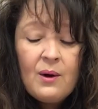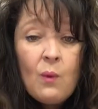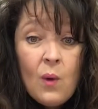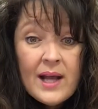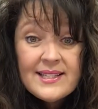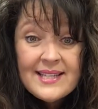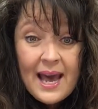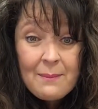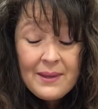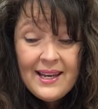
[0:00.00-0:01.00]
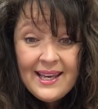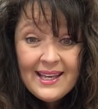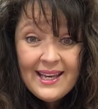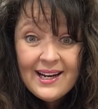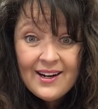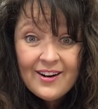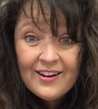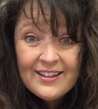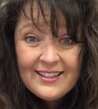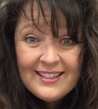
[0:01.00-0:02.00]
What's happening here?
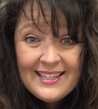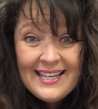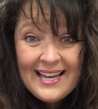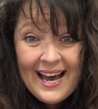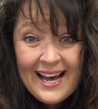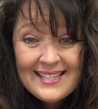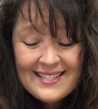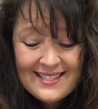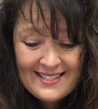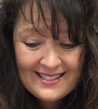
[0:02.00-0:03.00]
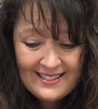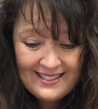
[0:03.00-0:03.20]
He asks.